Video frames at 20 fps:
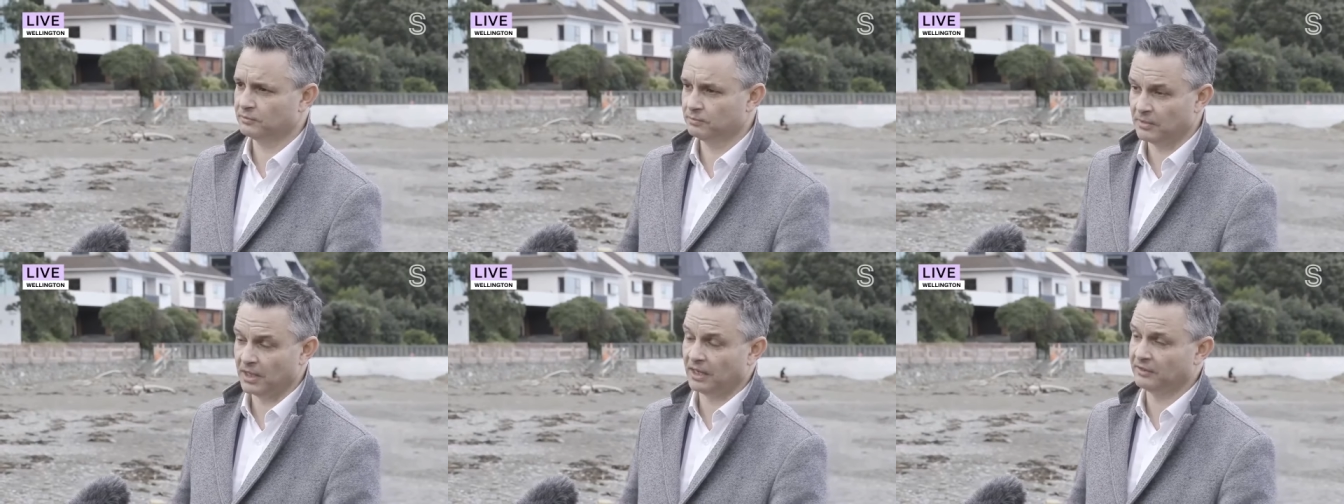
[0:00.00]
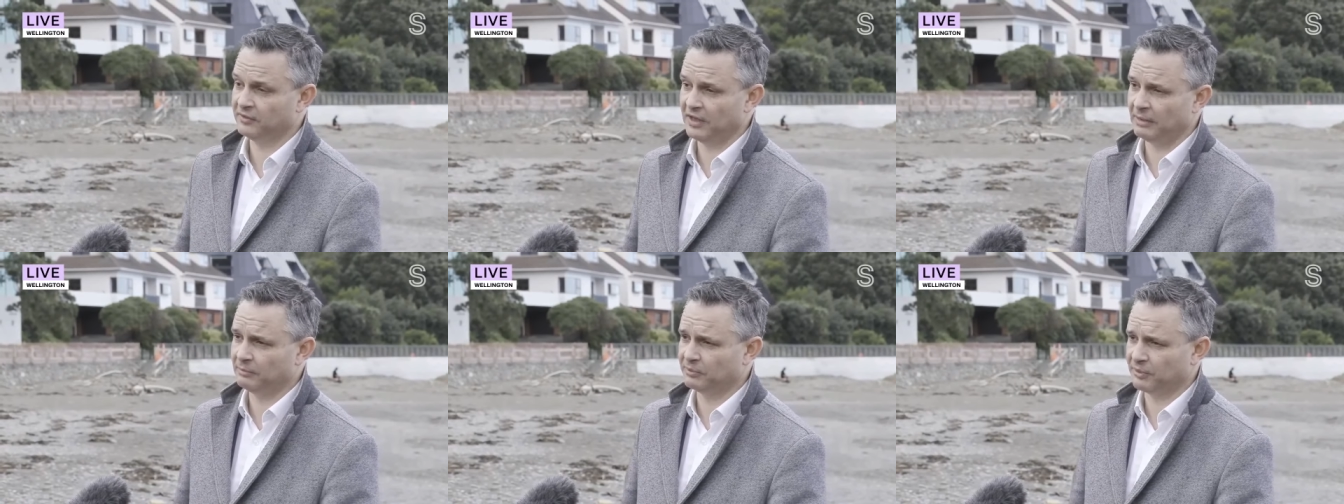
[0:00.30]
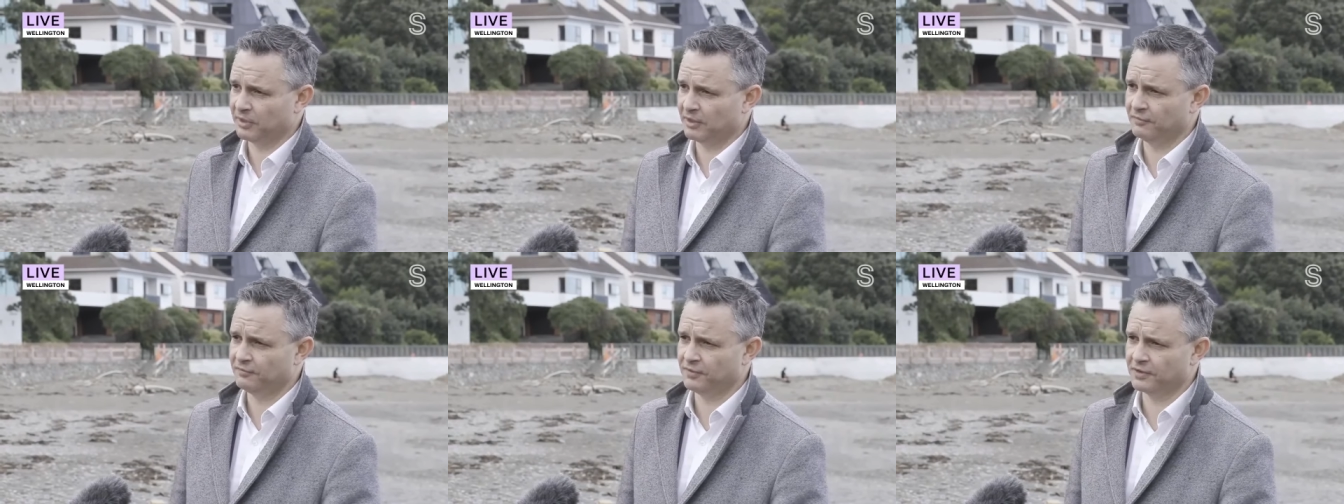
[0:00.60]
adapt
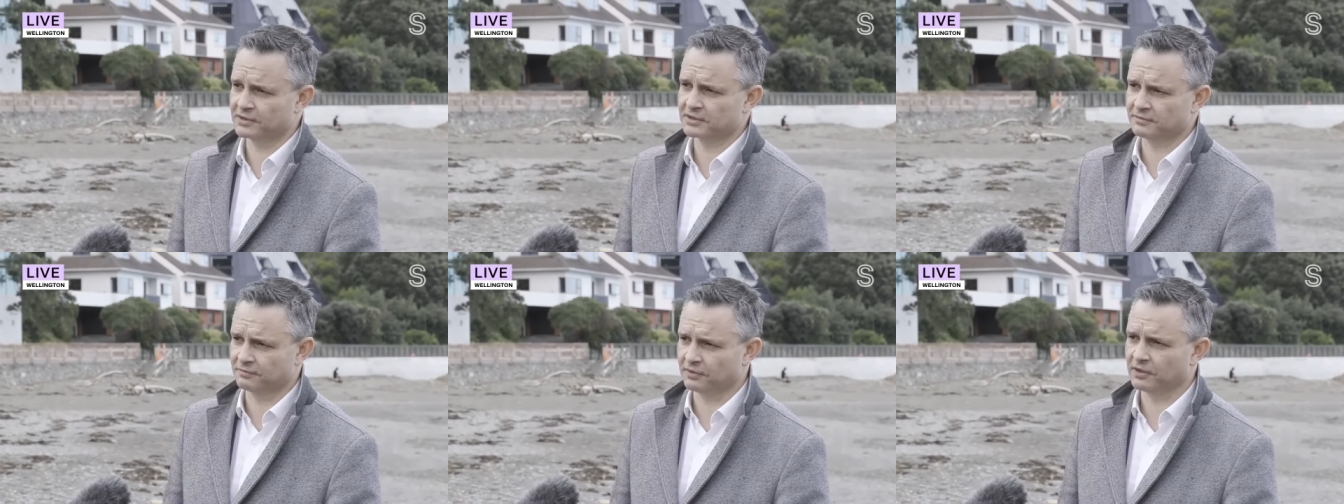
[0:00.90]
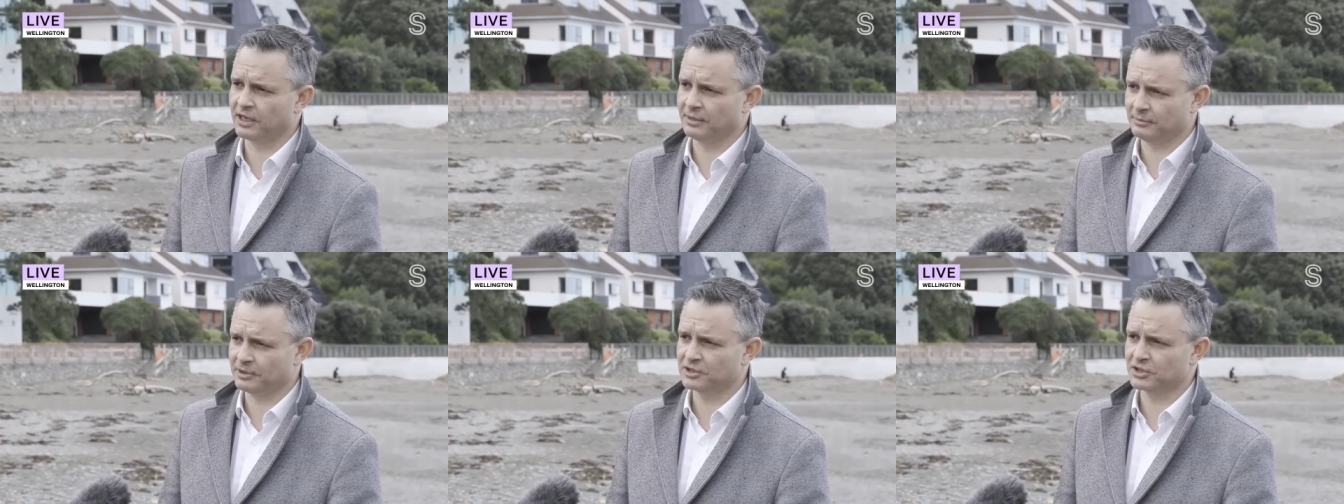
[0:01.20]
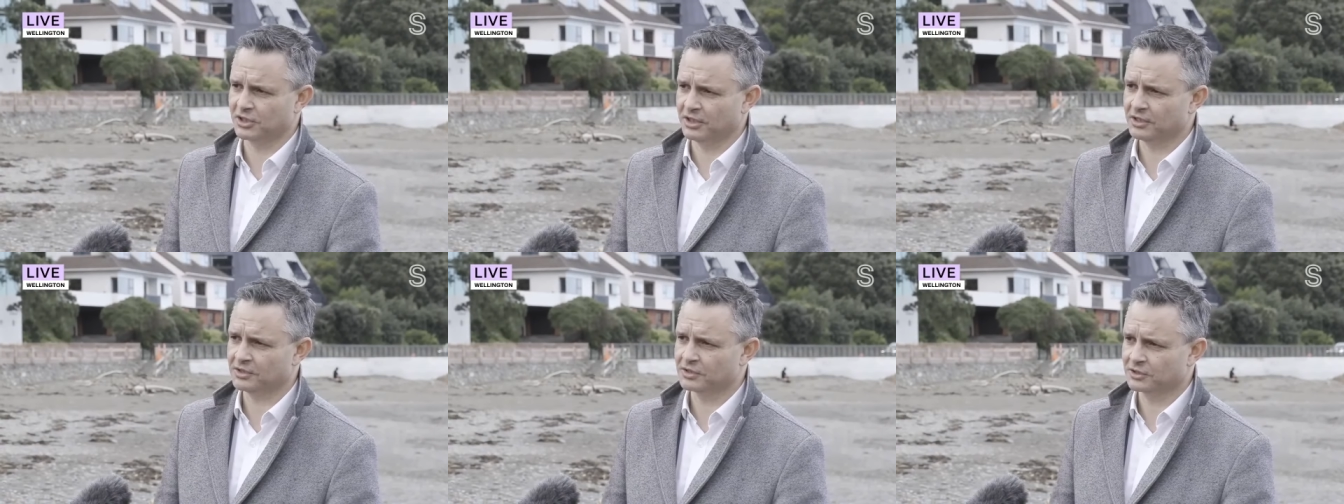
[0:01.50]
to the effects of climate
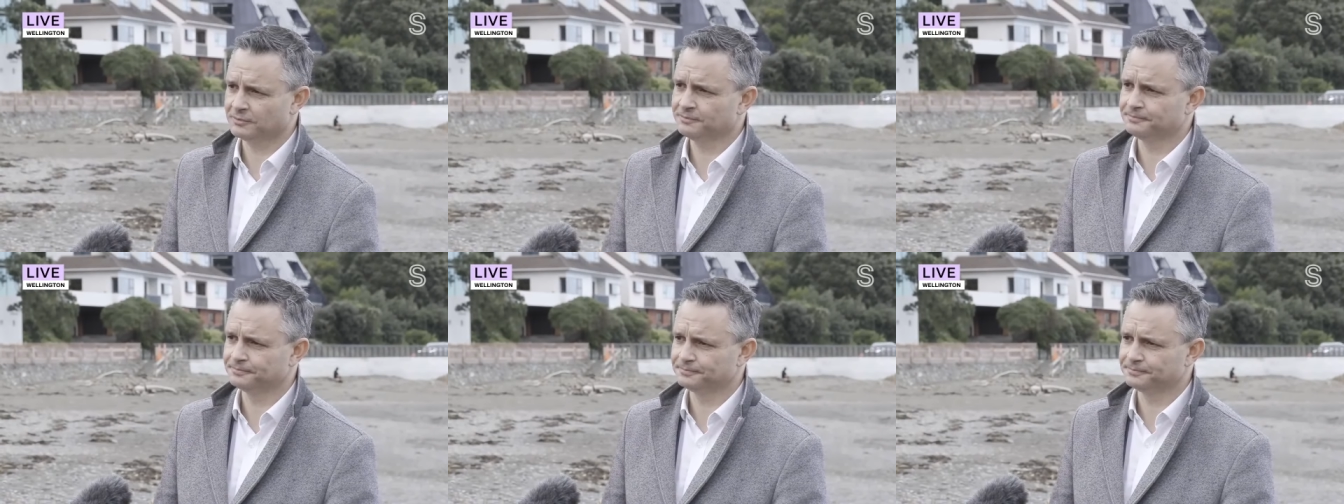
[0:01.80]
change.